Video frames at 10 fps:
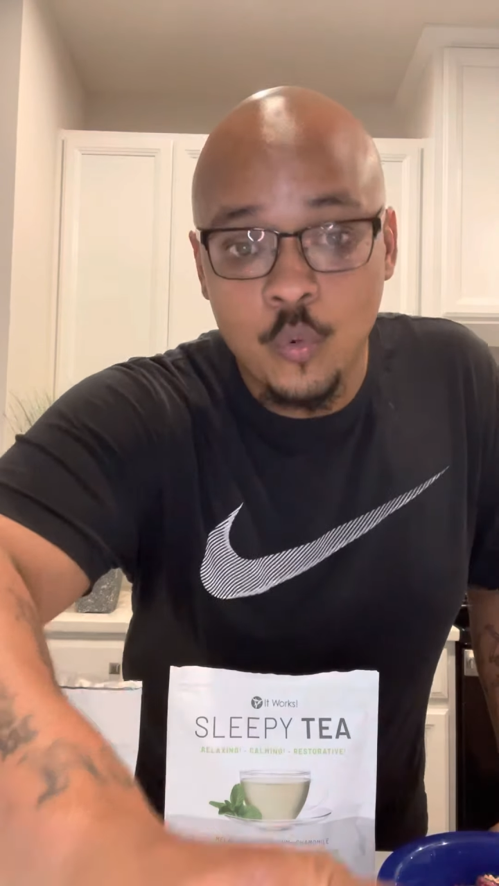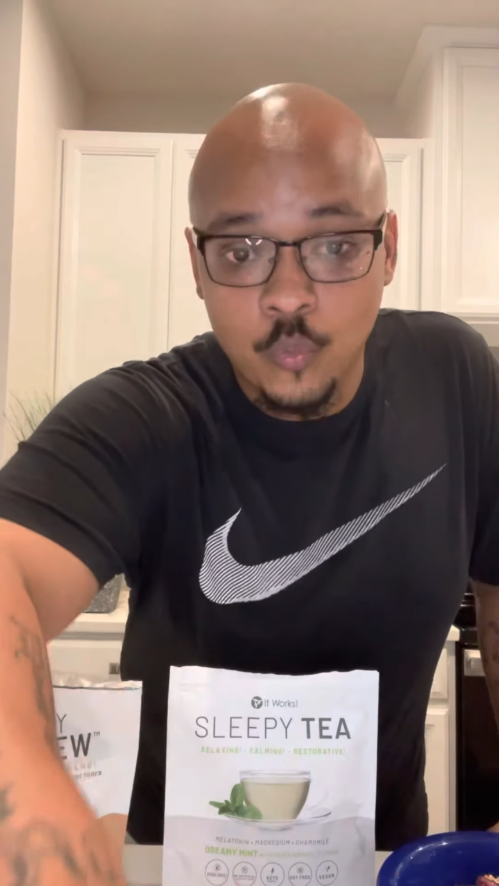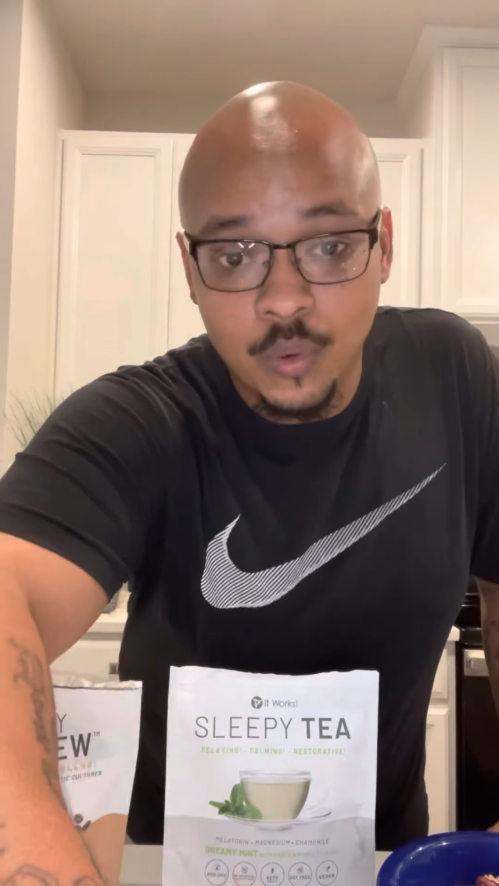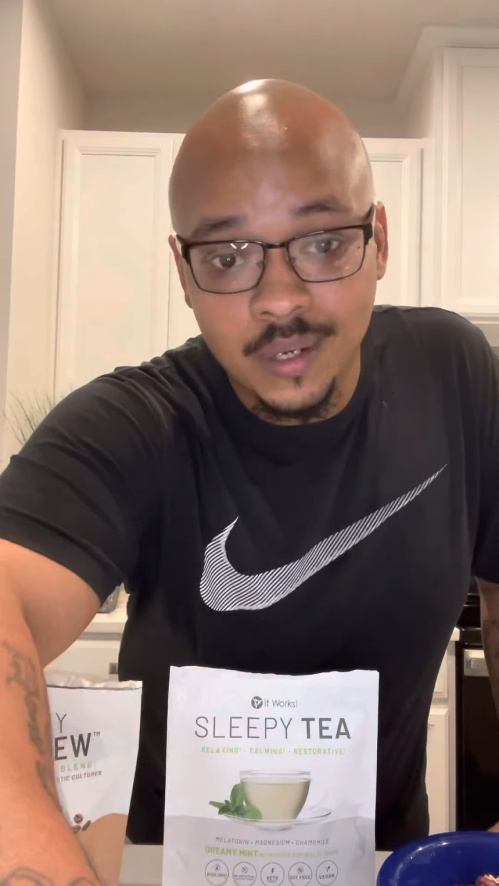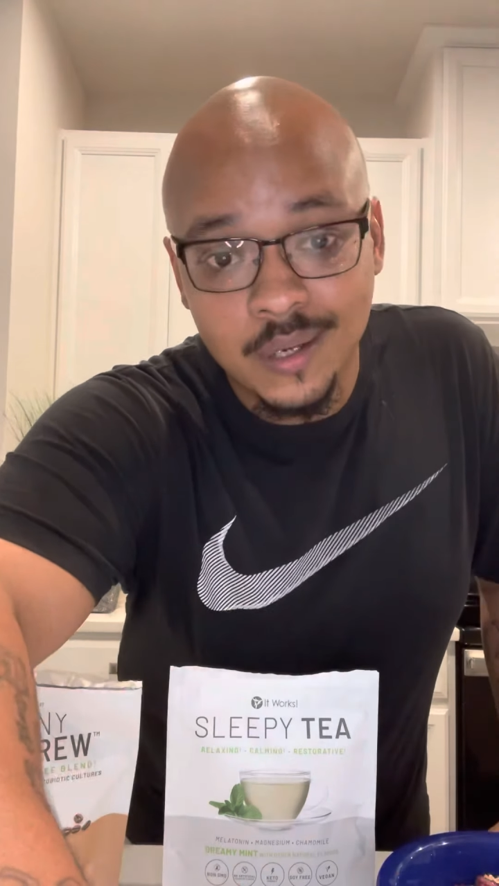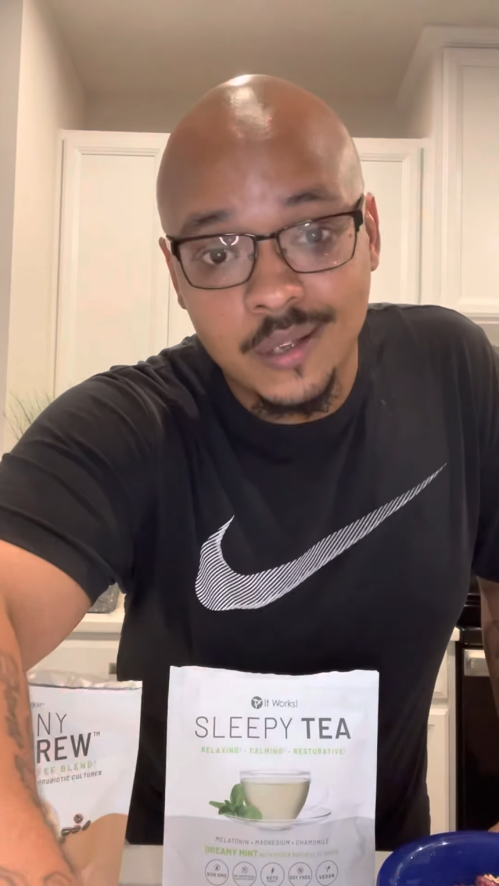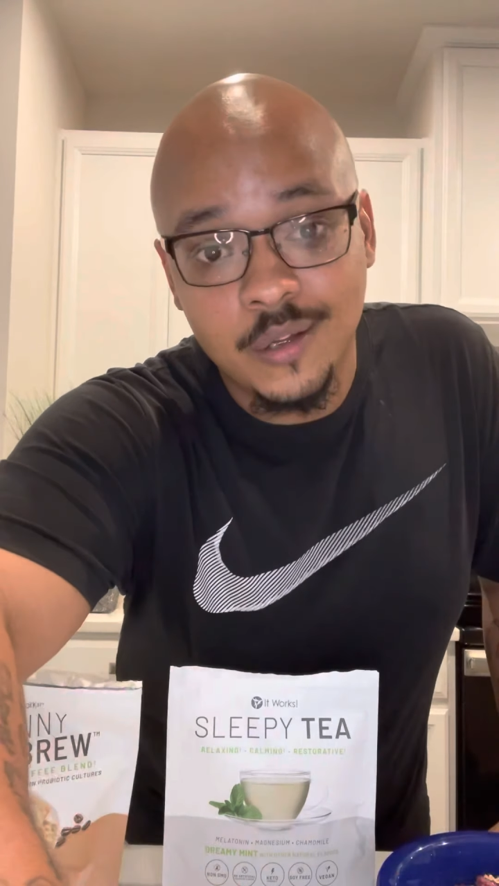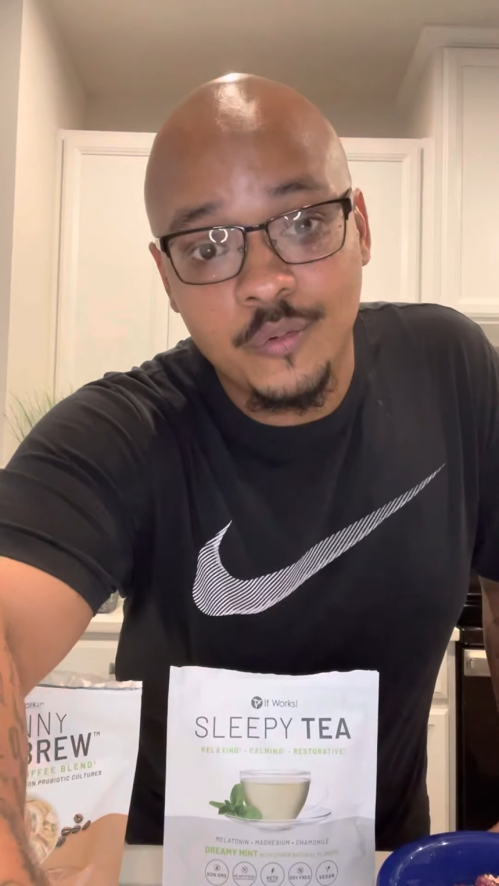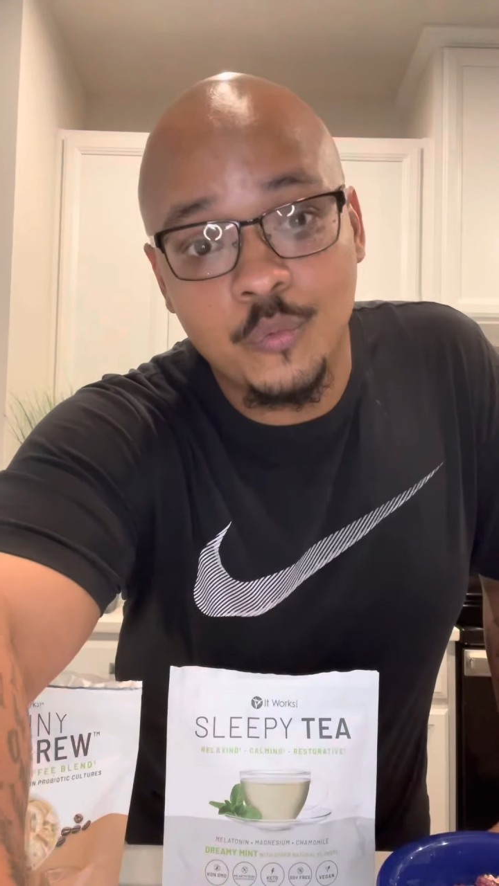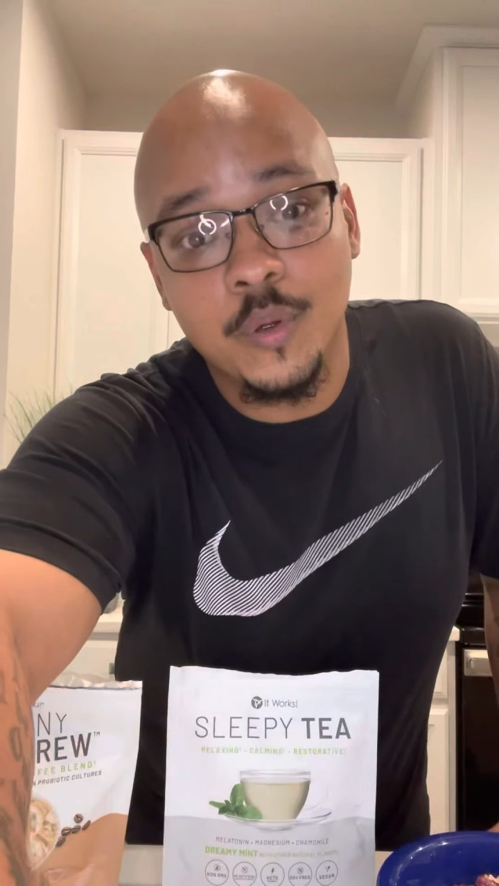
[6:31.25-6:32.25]
One
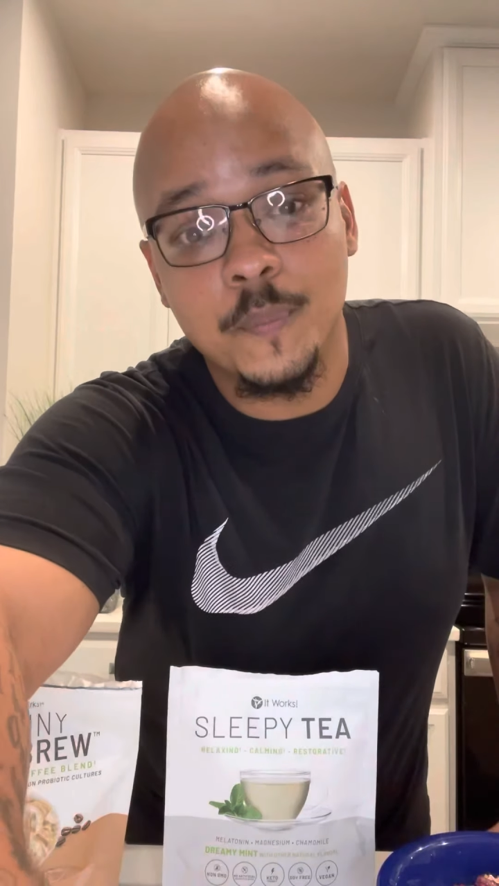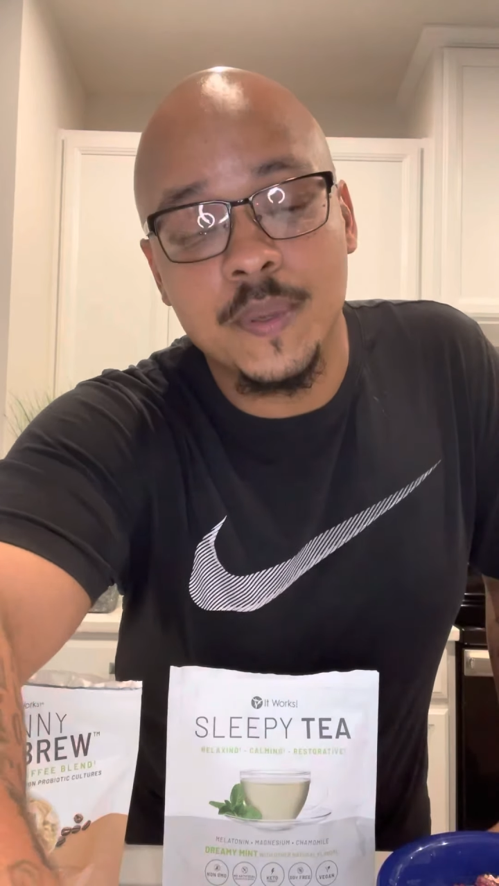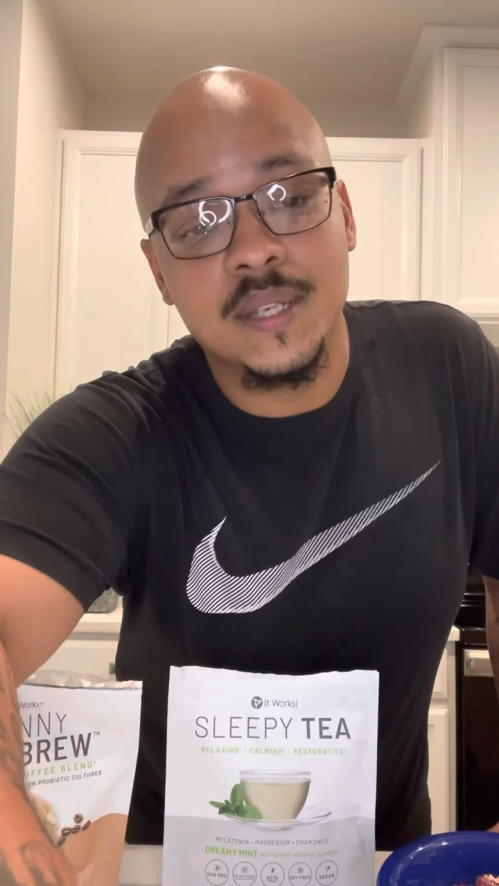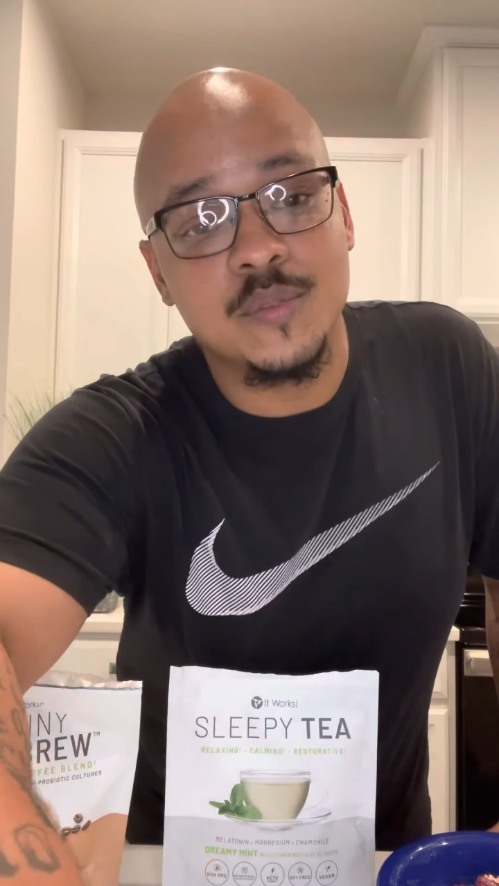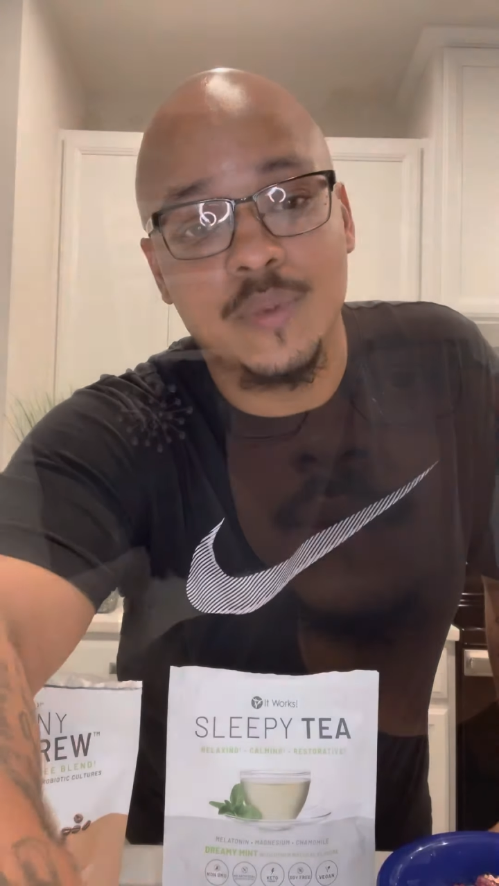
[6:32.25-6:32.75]
love, one peace.